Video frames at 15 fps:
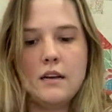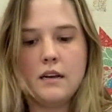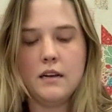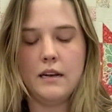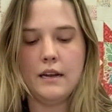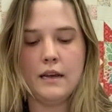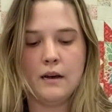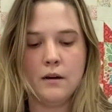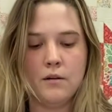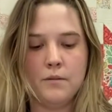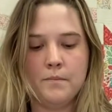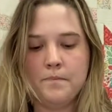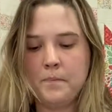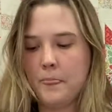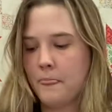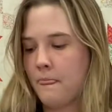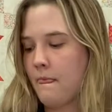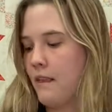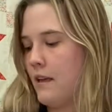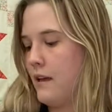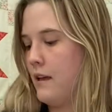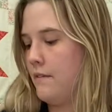Now,
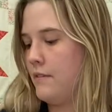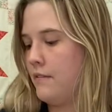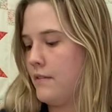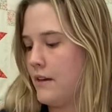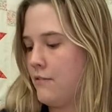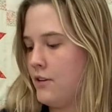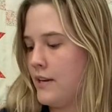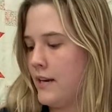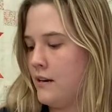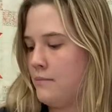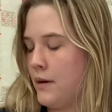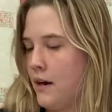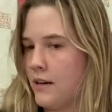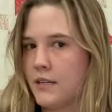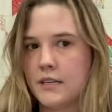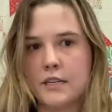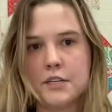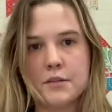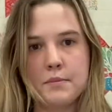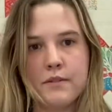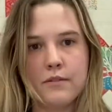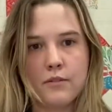if you've never seen a box
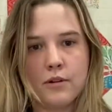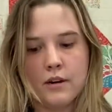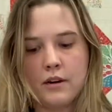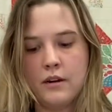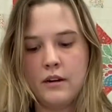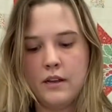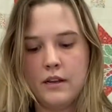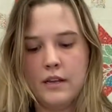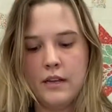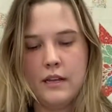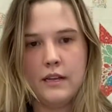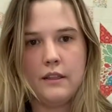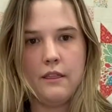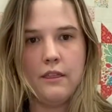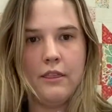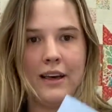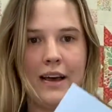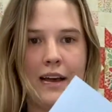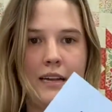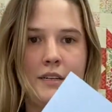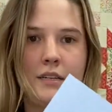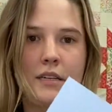stitch before,
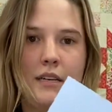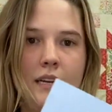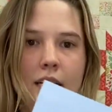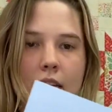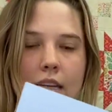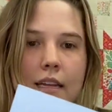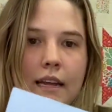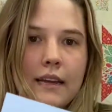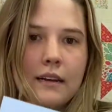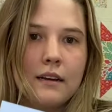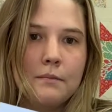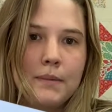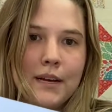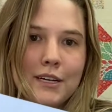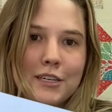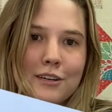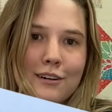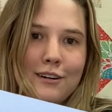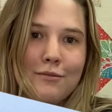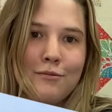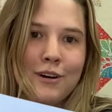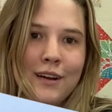that is a good picture
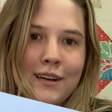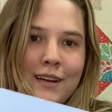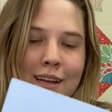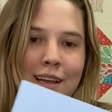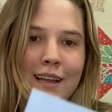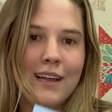of one.